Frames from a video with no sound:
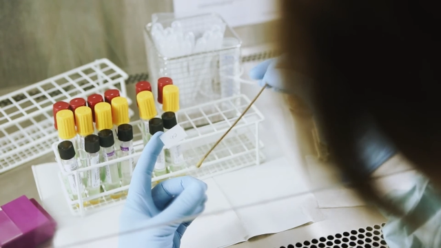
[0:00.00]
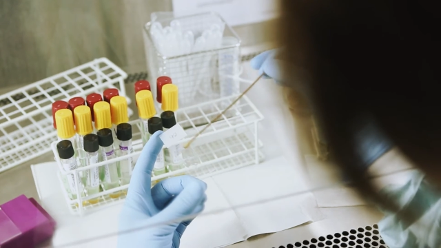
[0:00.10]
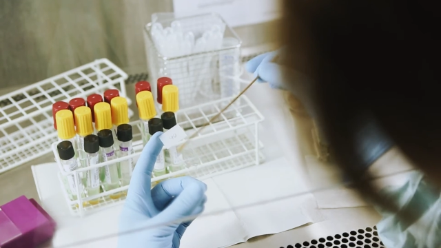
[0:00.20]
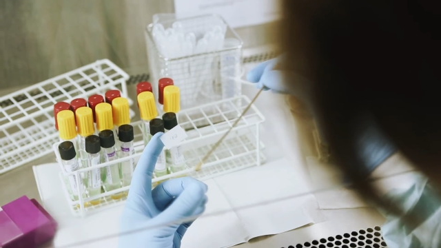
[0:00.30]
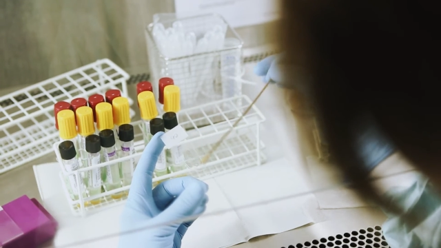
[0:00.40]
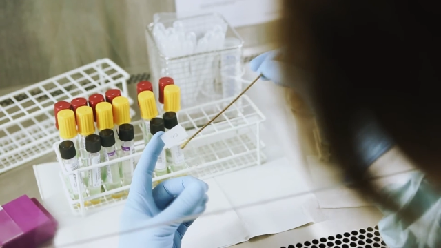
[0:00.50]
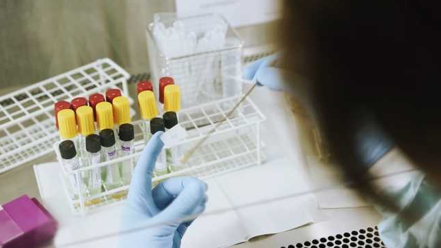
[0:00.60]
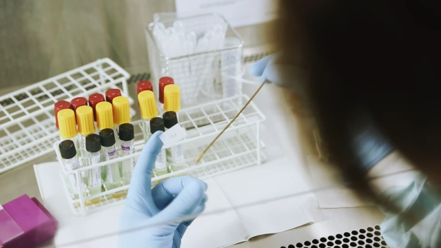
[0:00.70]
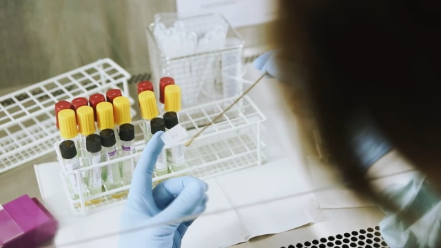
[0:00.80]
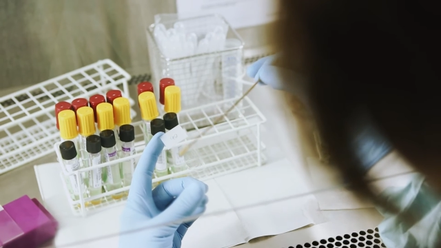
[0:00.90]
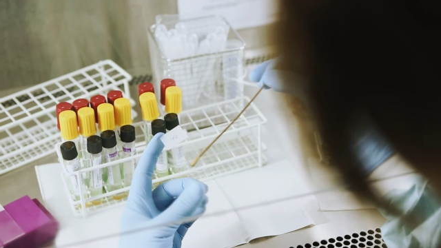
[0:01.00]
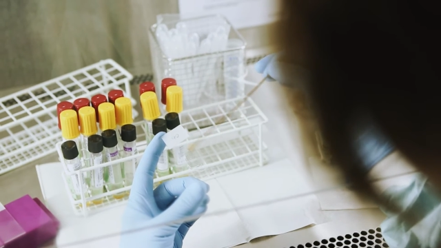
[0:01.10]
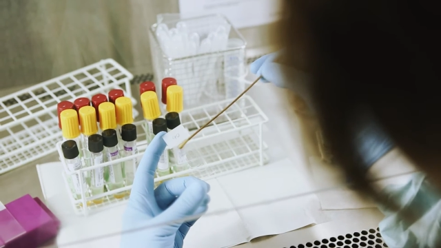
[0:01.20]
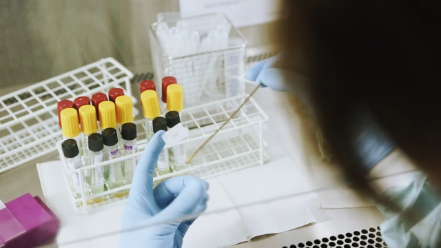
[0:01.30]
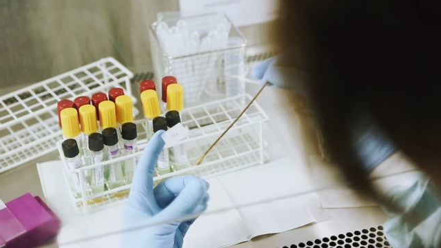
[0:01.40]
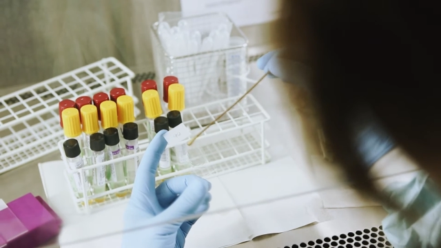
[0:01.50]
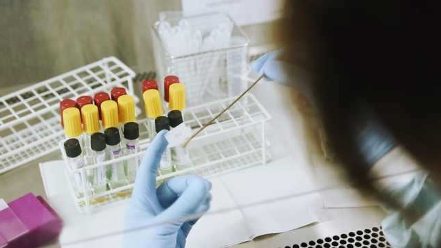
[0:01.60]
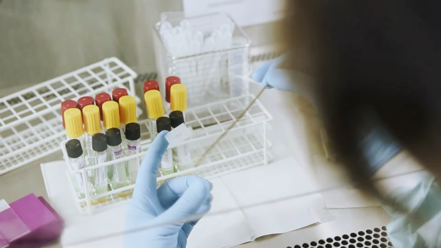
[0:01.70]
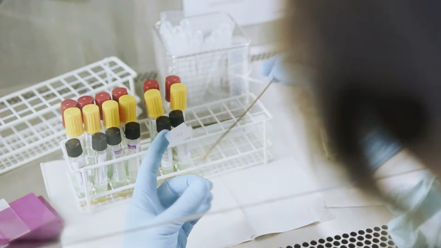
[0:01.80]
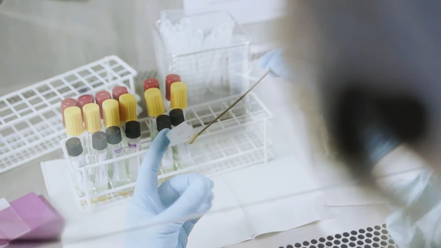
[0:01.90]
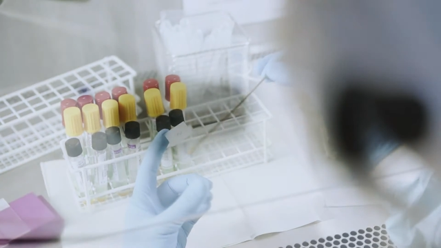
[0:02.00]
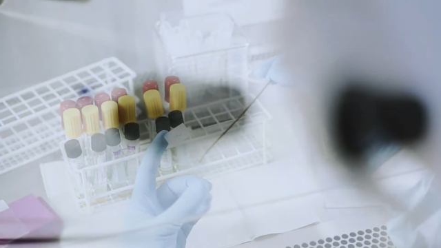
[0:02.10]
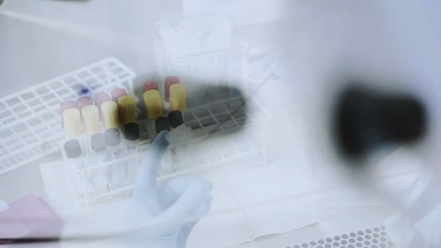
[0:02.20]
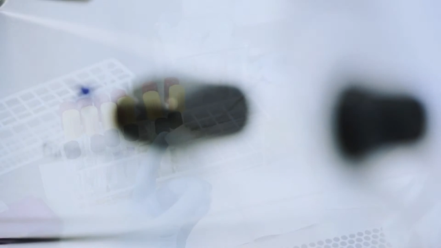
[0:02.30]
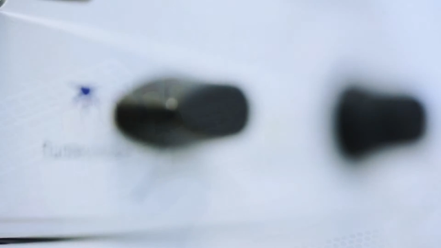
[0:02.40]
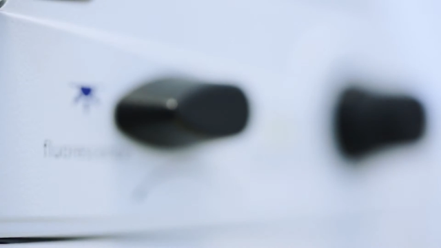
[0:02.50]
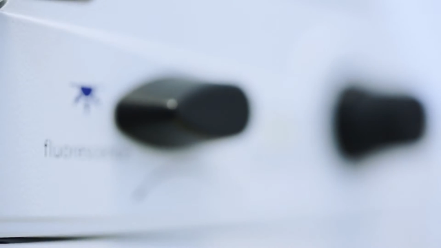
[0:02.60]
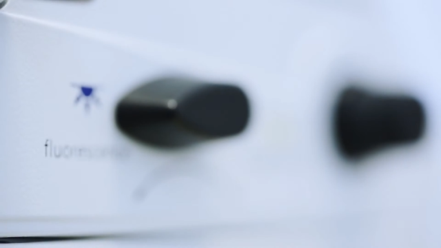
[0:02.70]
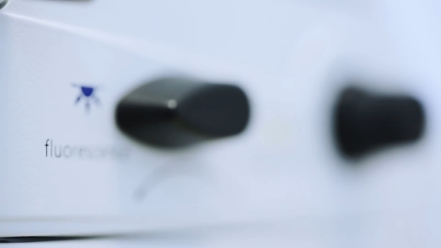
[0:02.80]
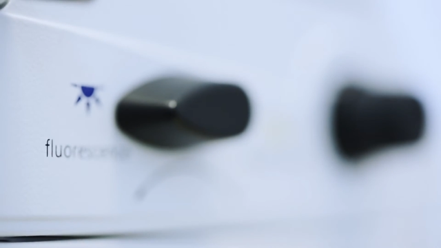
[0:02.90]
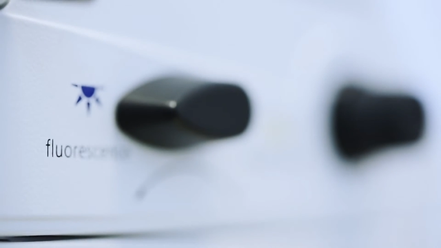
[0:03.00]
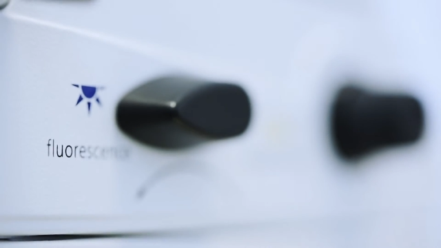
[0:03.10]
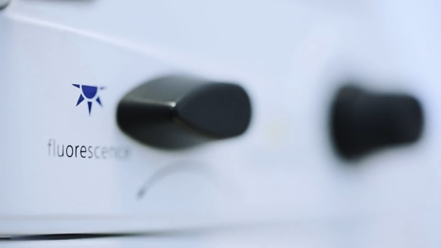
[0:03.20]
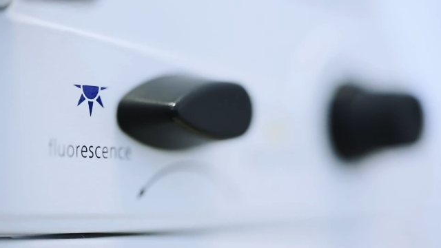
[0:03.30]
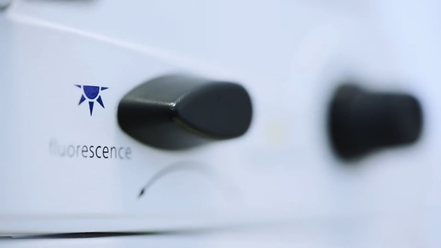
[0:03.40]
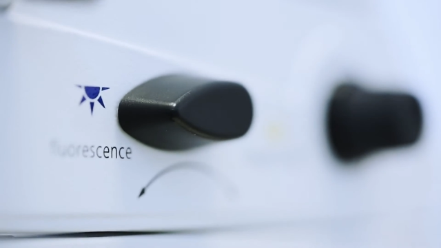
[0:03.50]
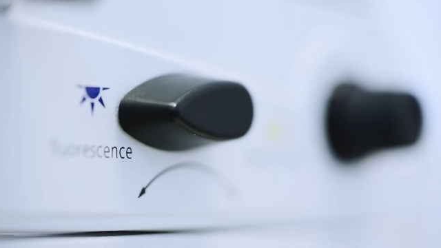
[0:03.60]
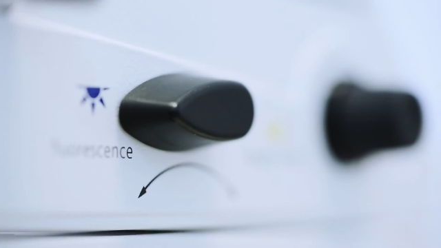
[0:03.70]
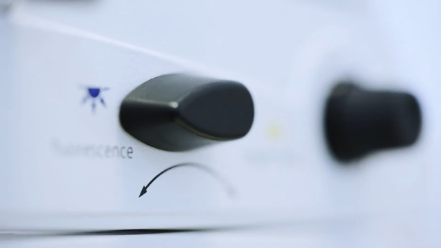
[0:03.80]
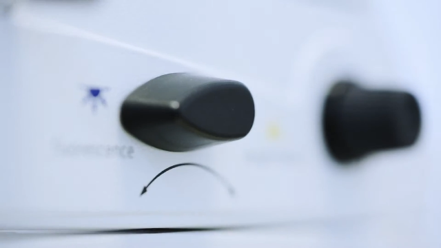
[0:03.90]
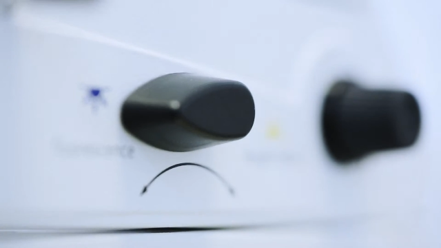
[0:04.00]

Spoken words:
(no speaker visible)